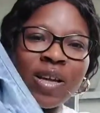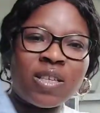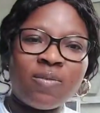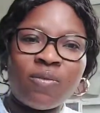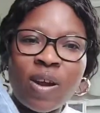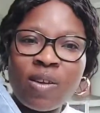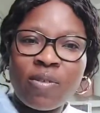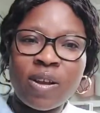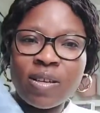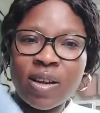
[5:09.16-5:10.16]
is
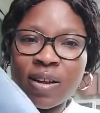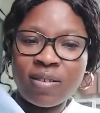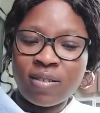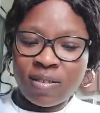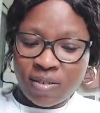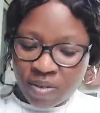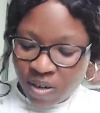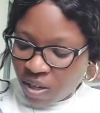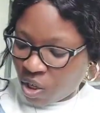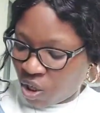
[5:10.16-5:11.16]
very nice.
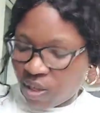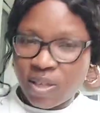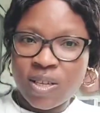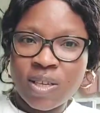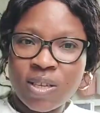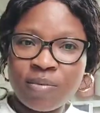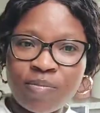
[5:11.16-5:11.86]
Crazy jeans.